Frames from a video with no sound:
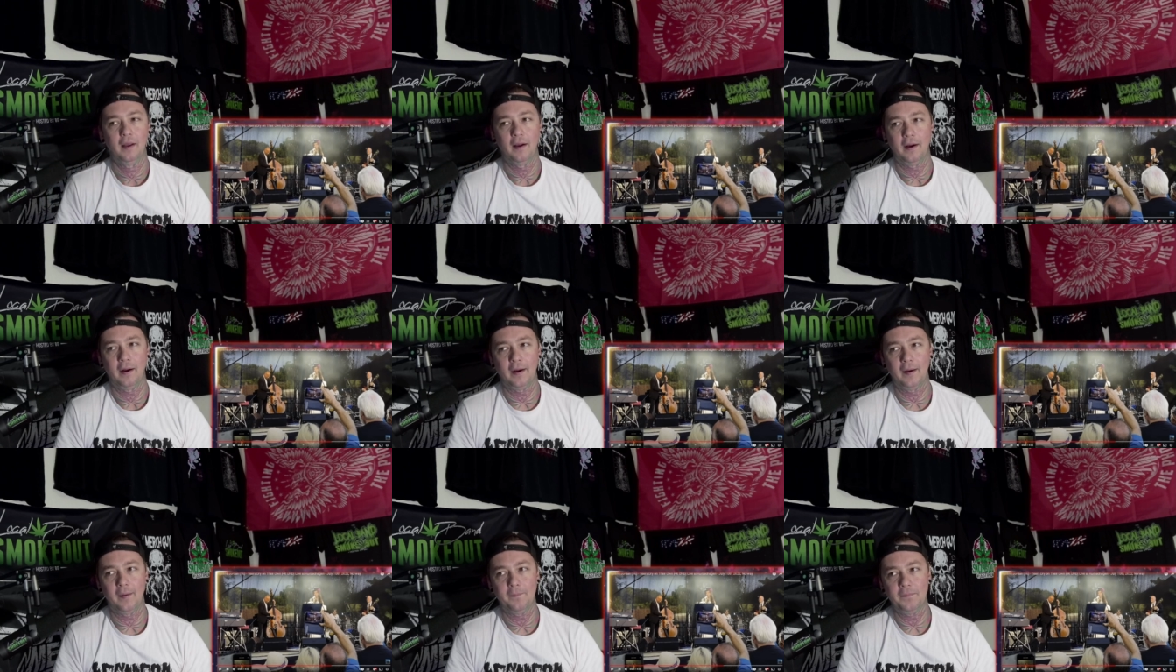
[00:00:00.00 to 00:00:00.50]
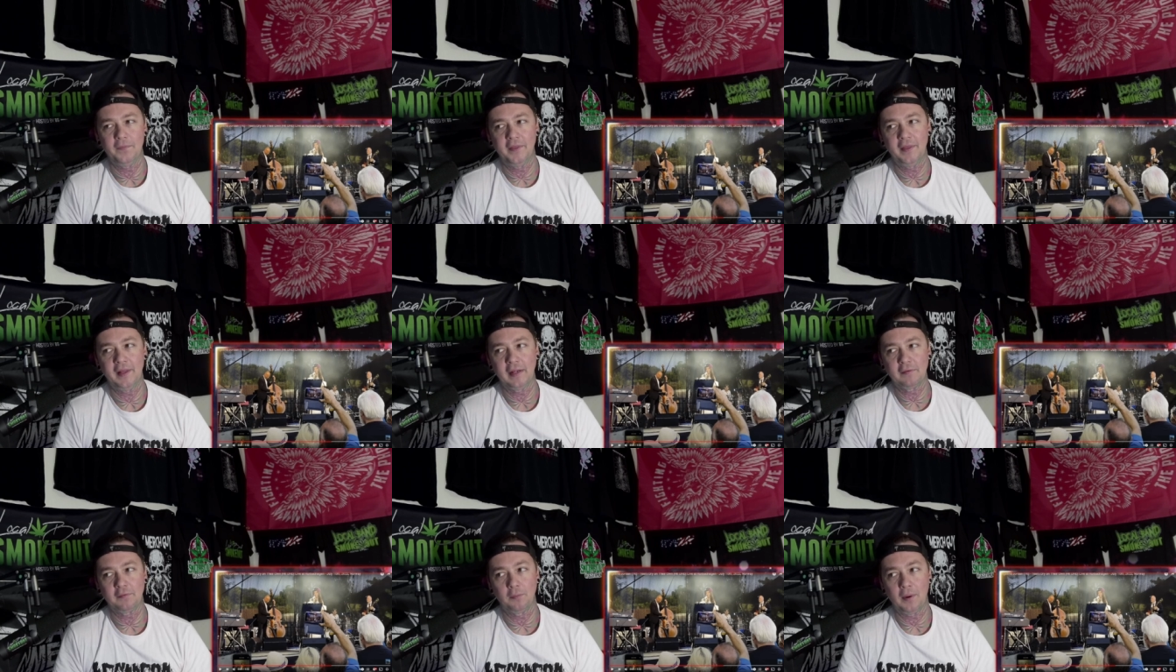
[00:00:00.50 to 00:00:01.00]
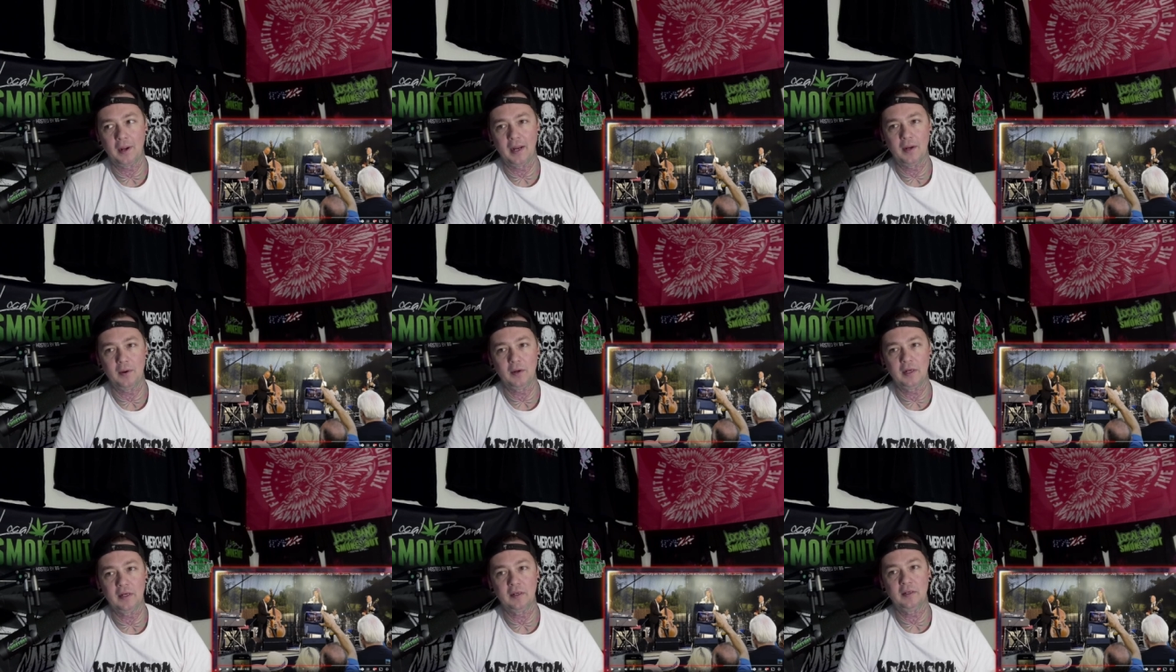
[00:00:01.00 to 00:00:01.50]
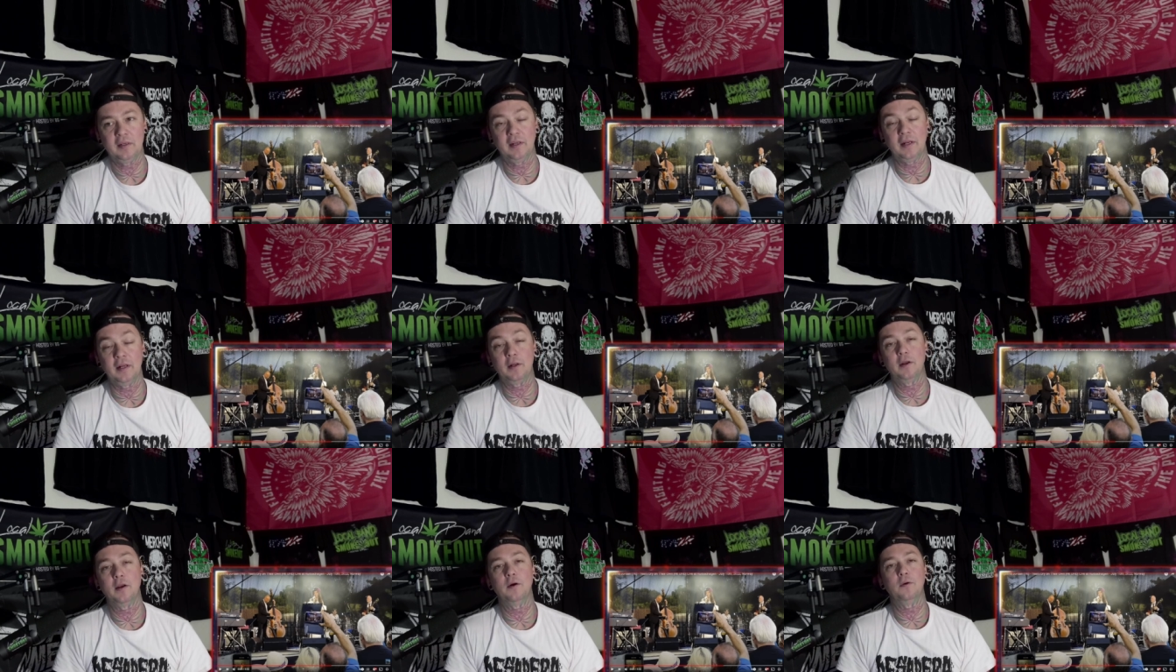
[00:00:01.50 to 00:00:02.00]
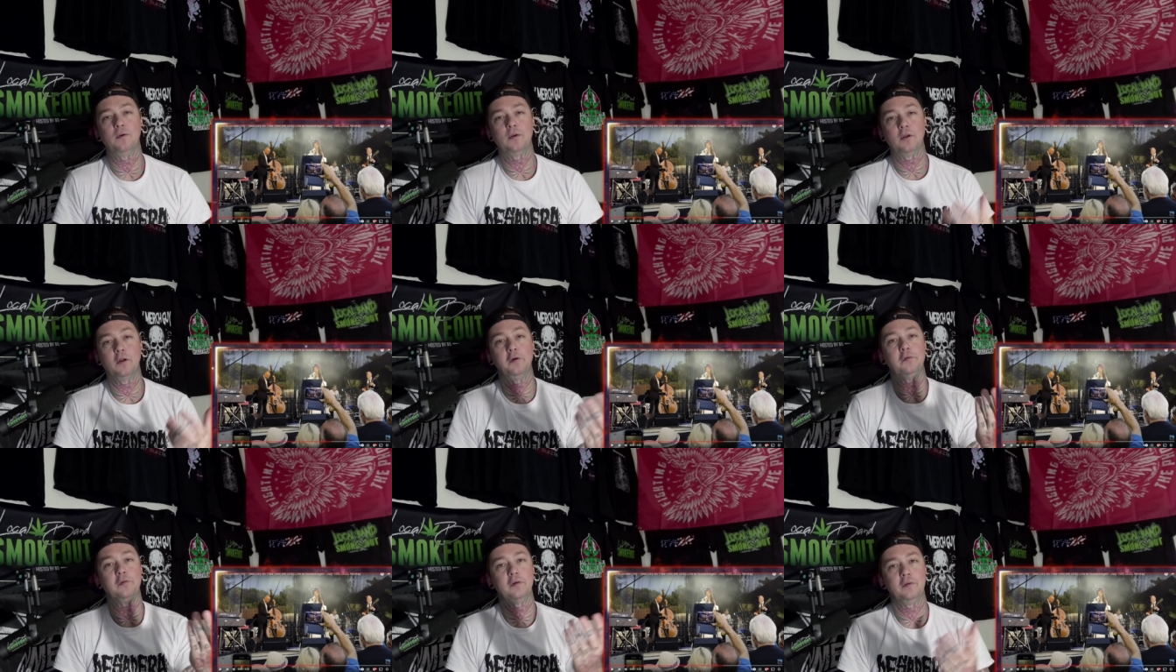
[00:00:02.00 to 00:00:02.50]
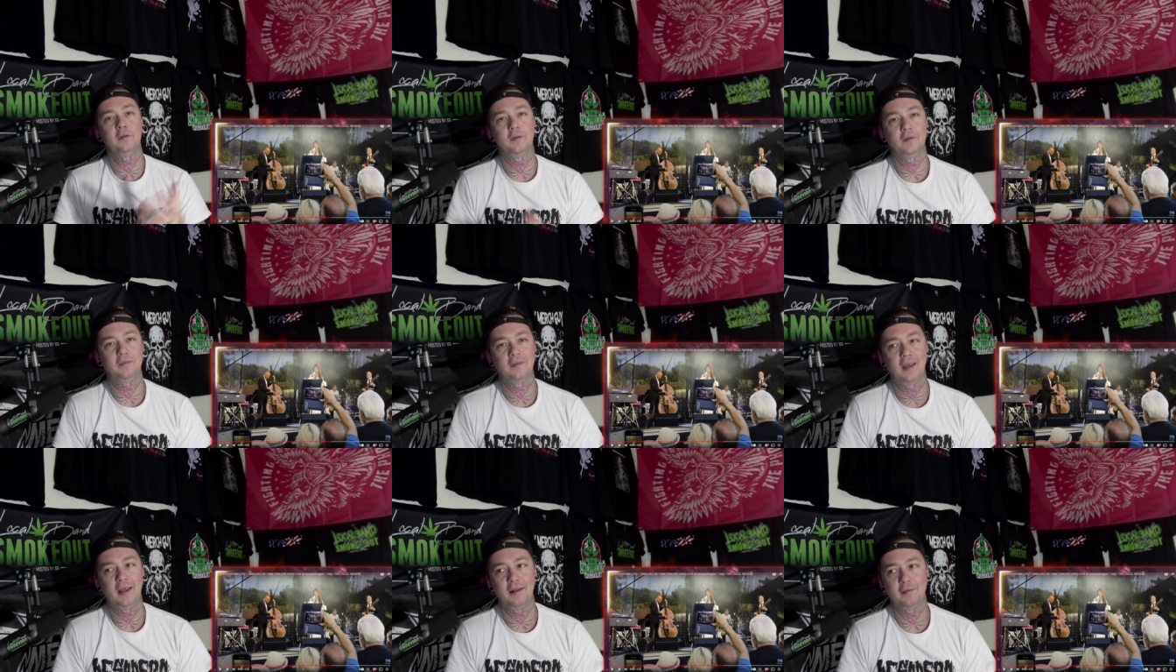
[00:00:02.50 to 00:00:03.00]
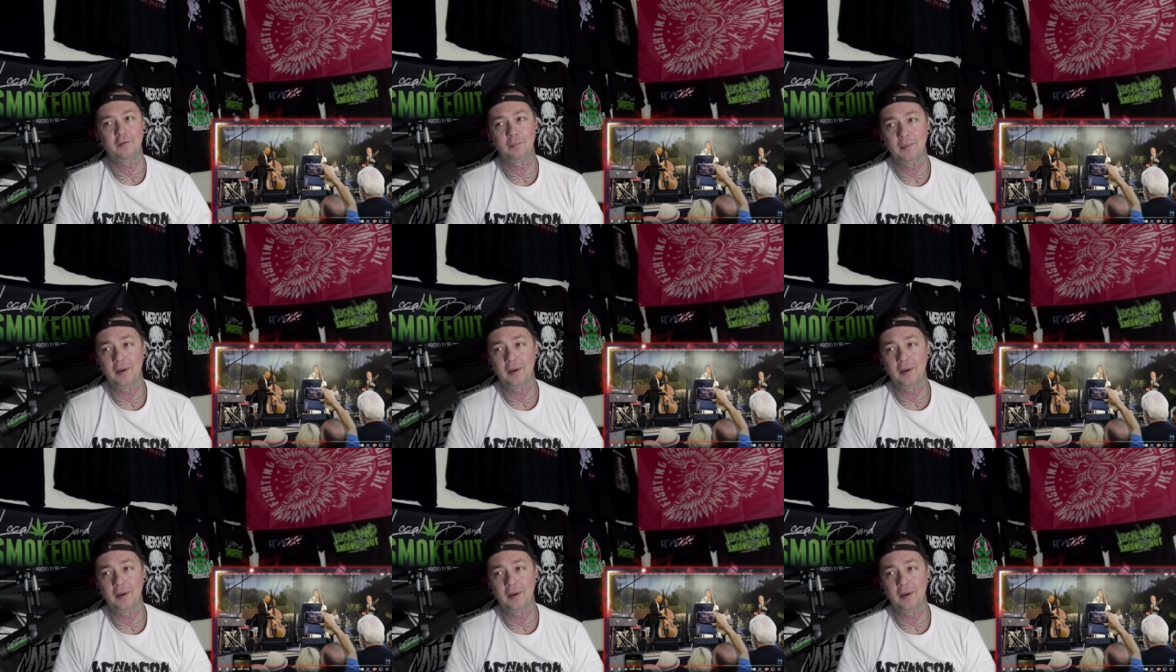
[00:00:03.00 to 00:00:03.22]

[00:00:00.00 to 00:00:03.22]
Um, that's why it didn't go closer to the tens,